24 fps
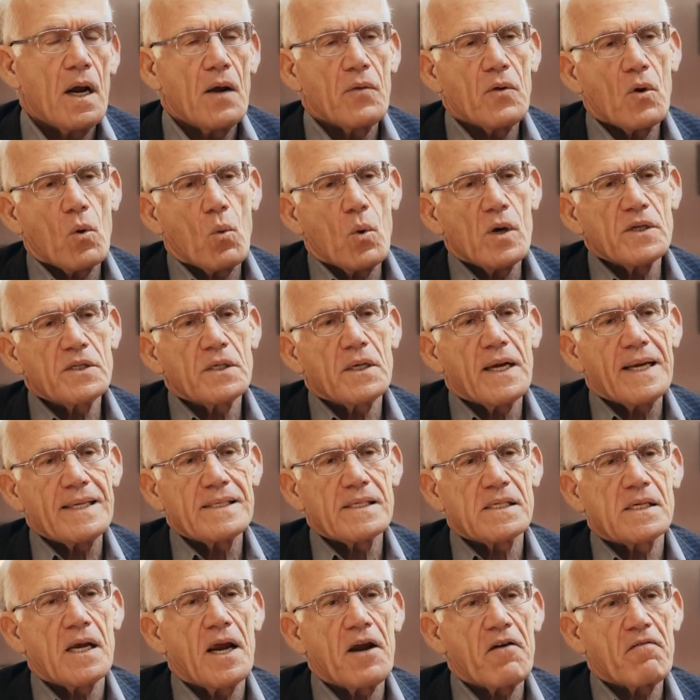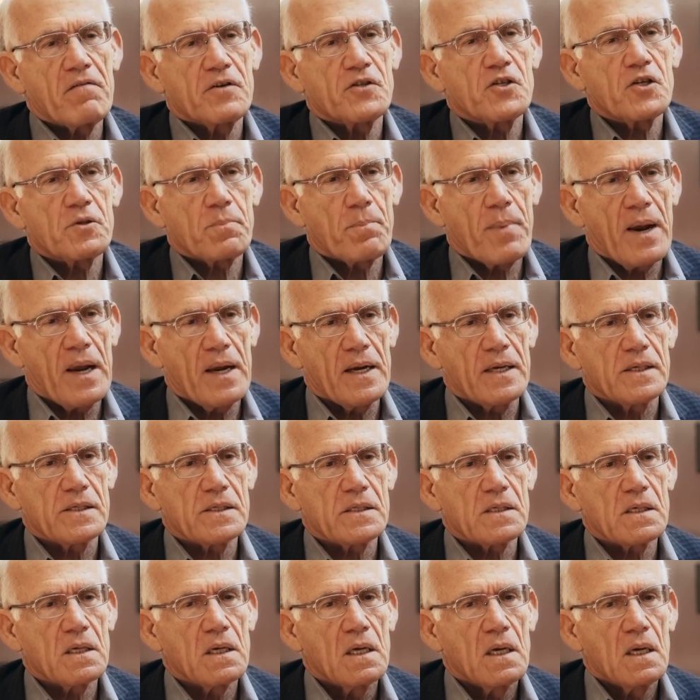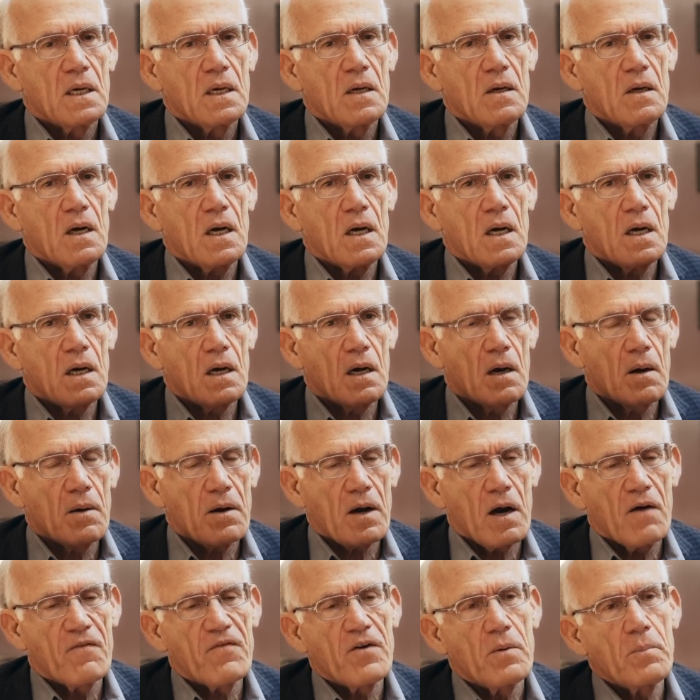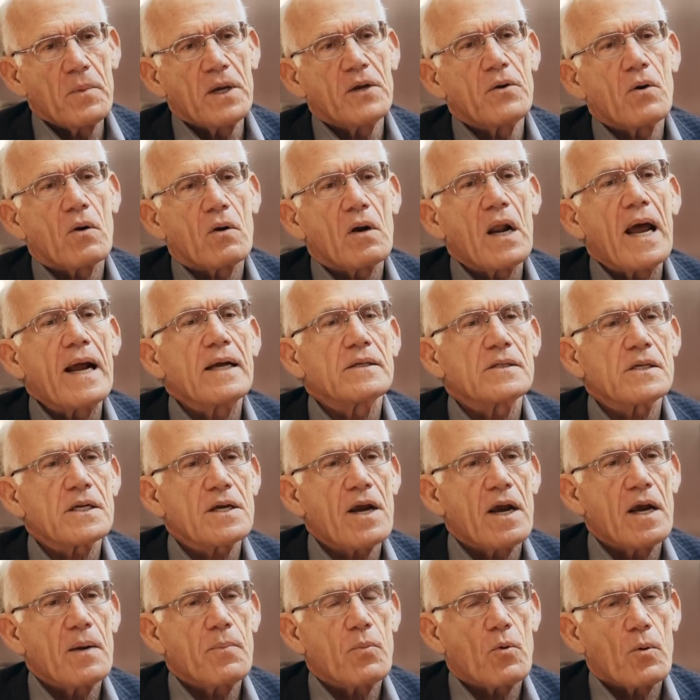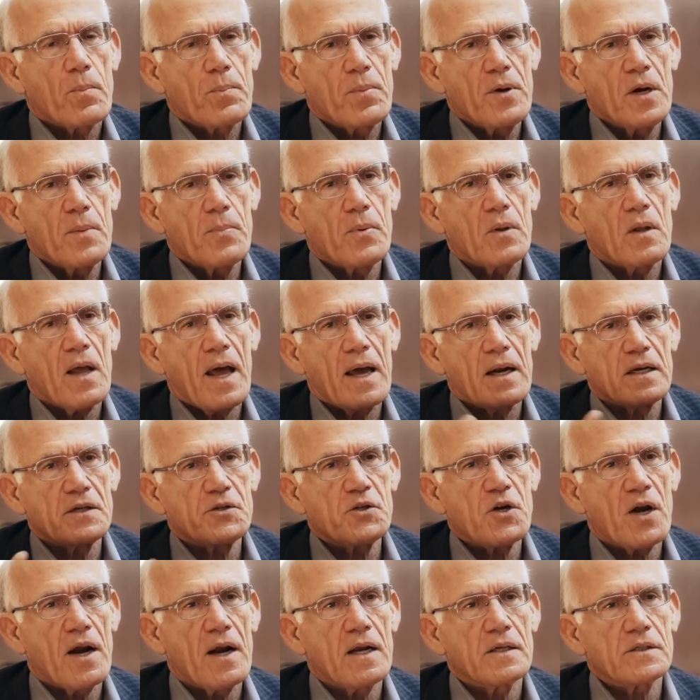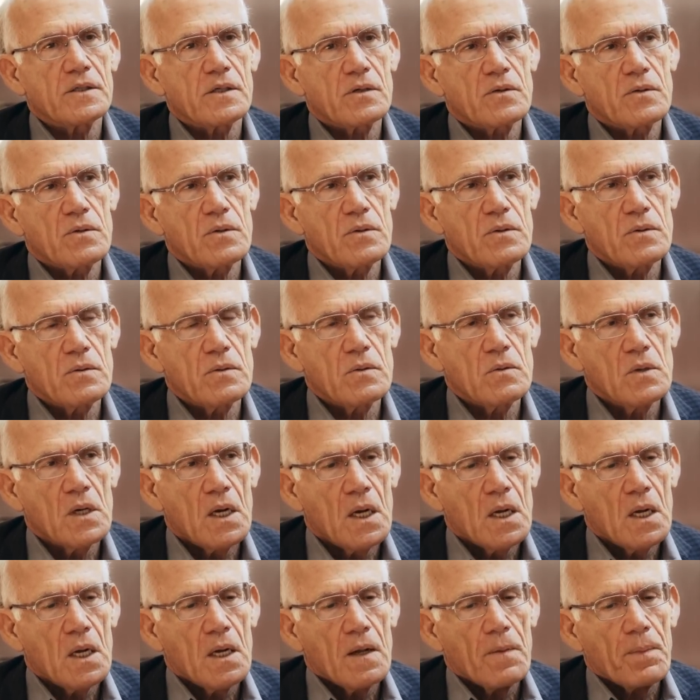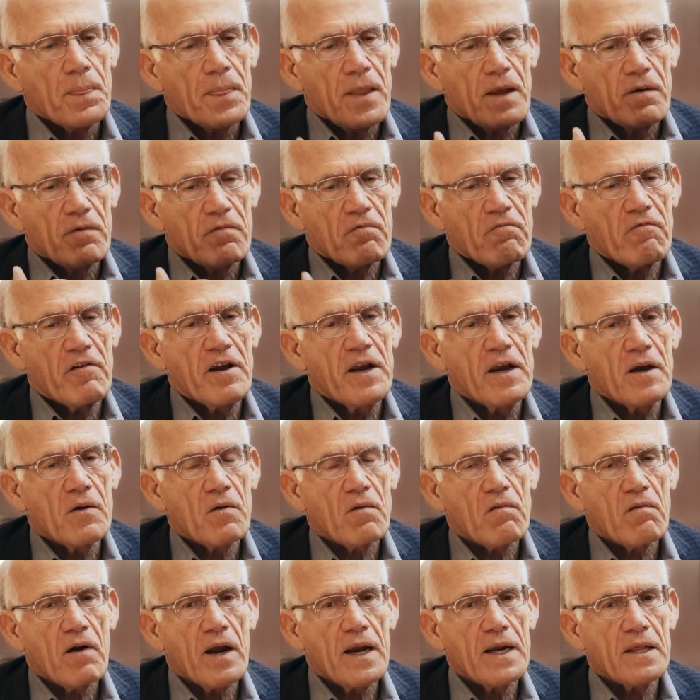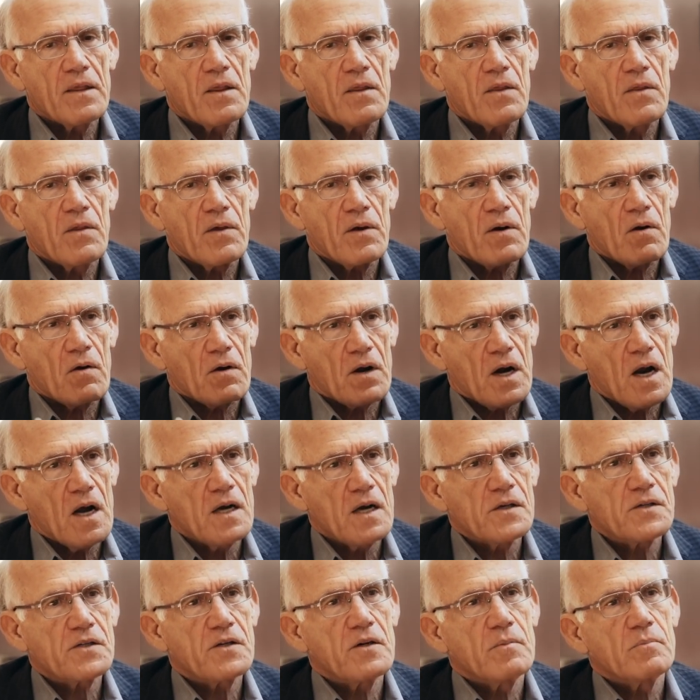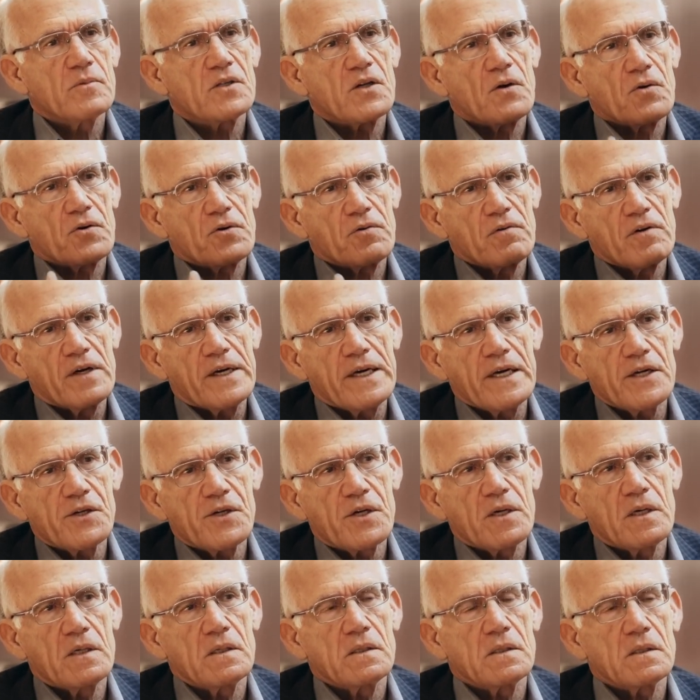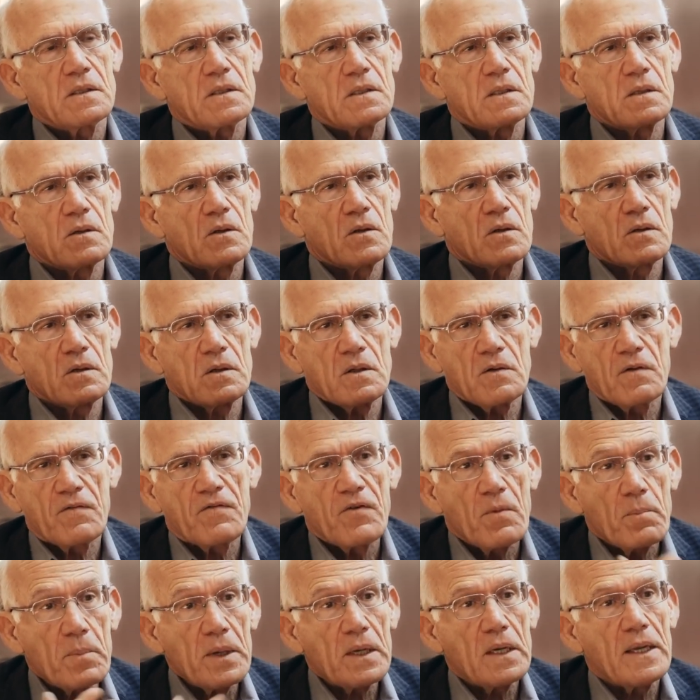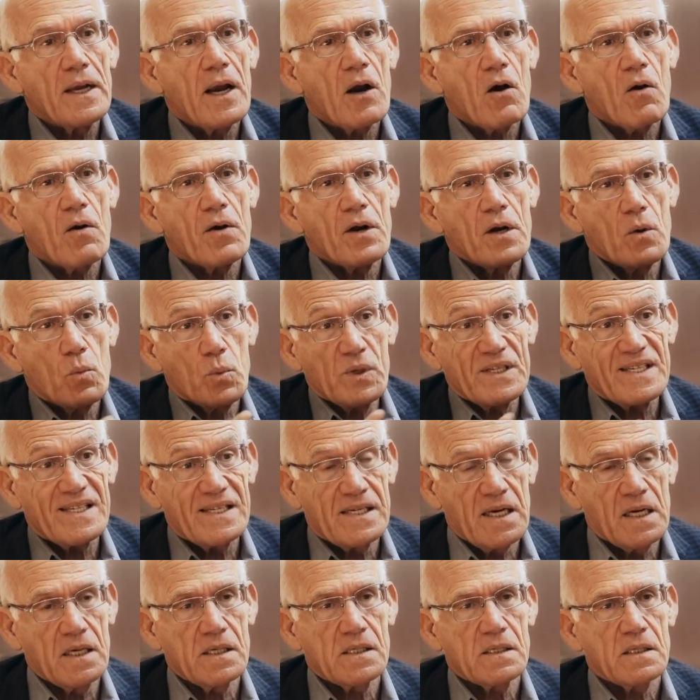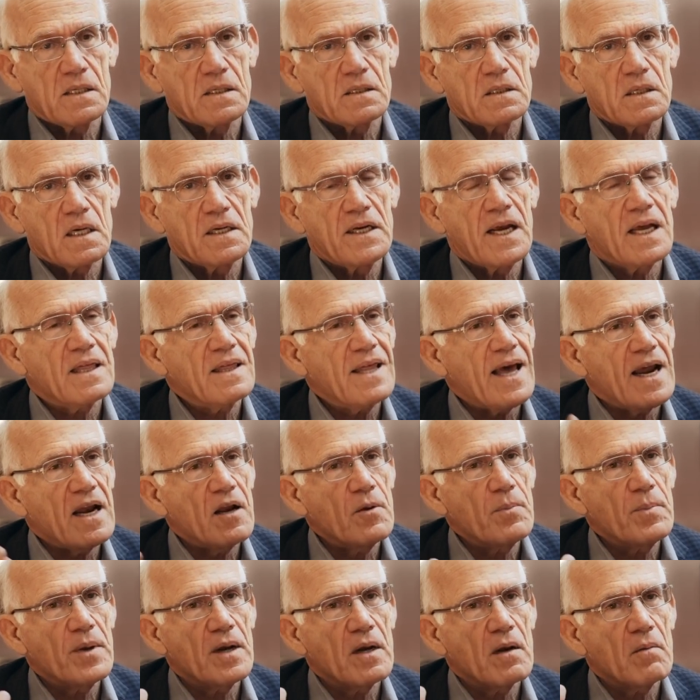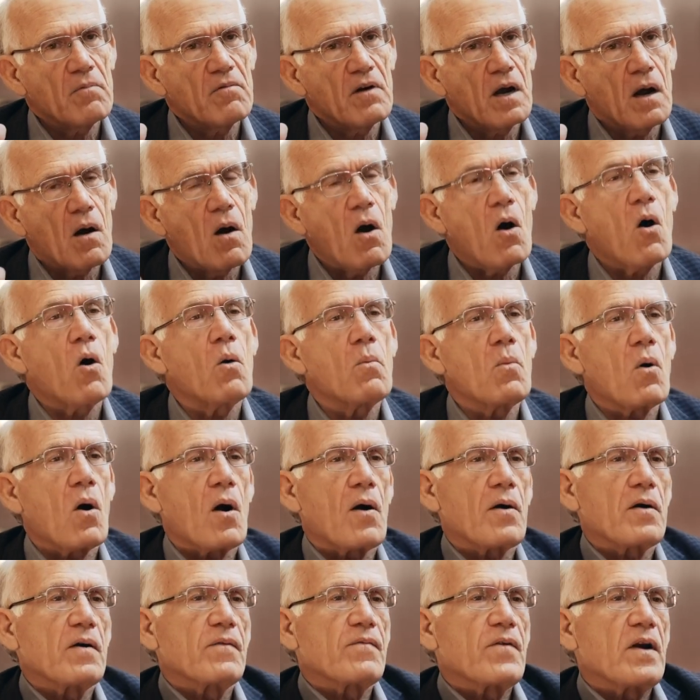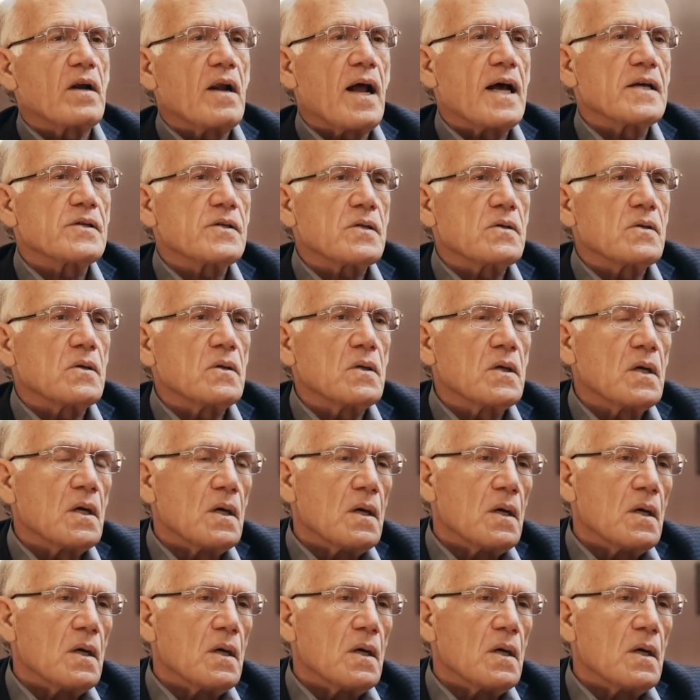and there wasn't a sacred space, a familiar landscape where people had a chance to reiterate their customs, their traditions, their familiarity with citizens. And yet that had been a hallmark of classical